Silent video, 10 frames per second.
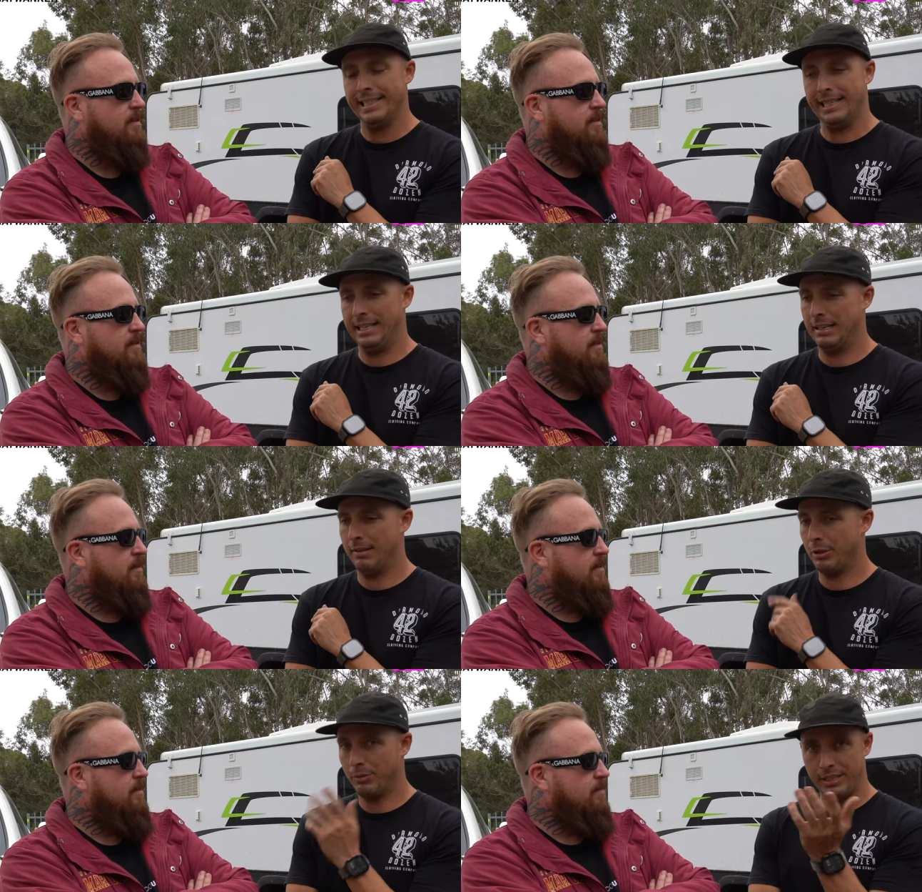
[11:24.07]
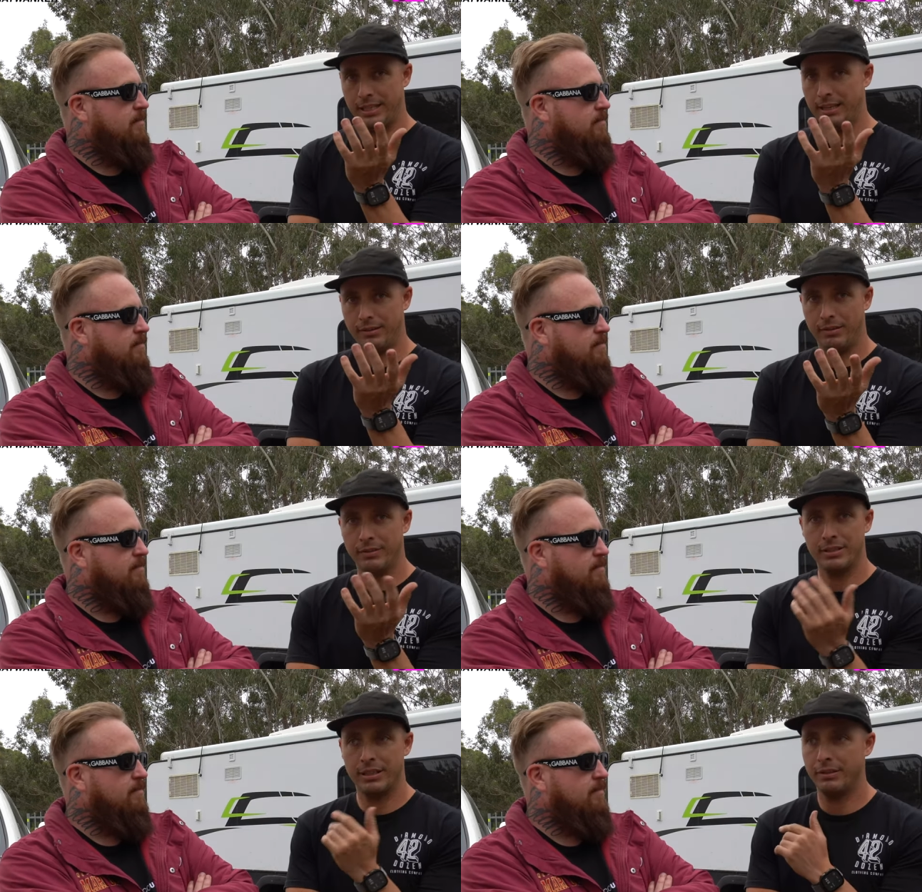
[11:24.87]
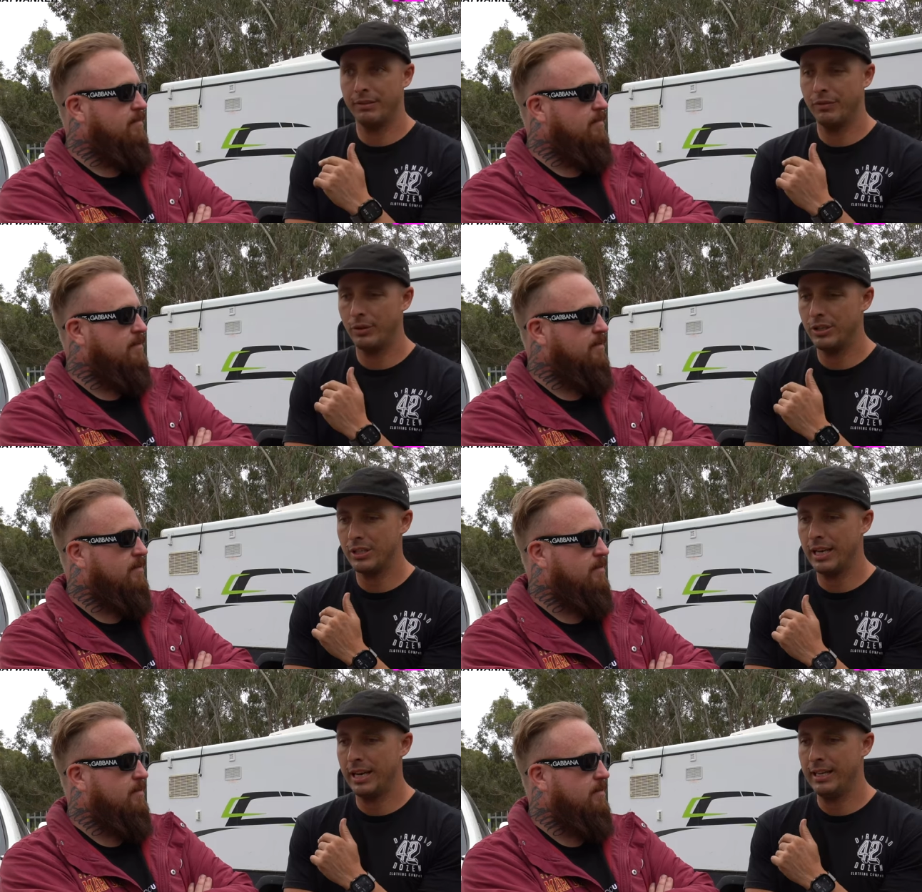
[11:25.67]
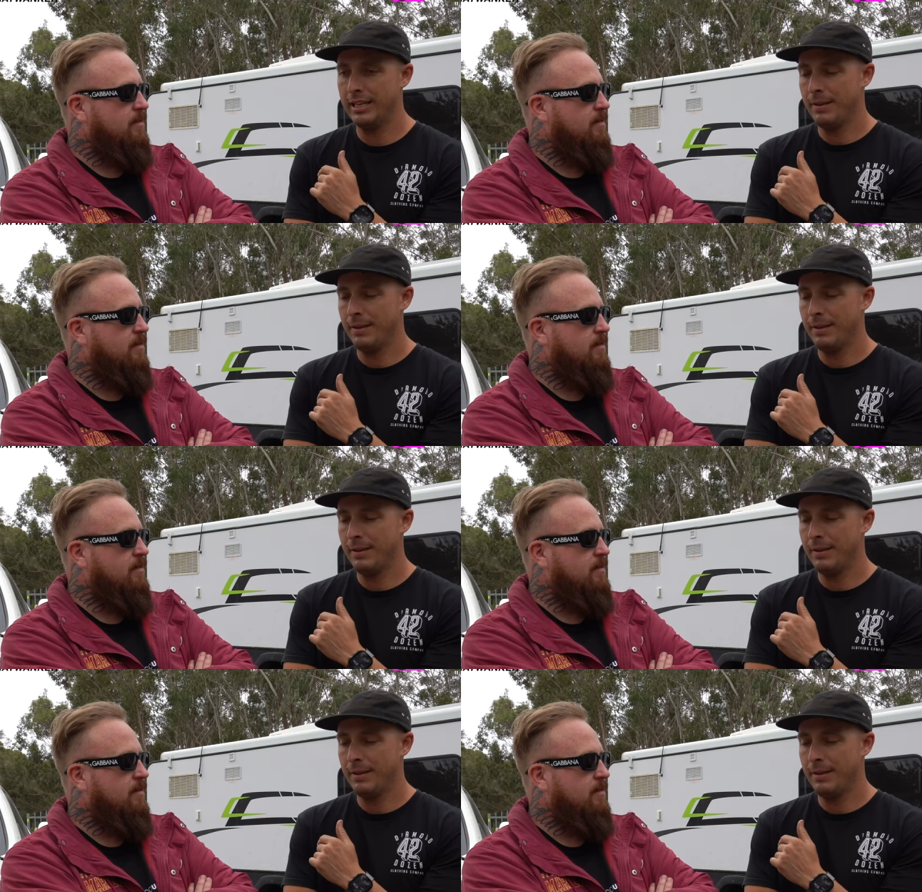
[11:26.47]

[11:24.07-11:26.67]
Speaker 1: You'll see that obviously the footage there.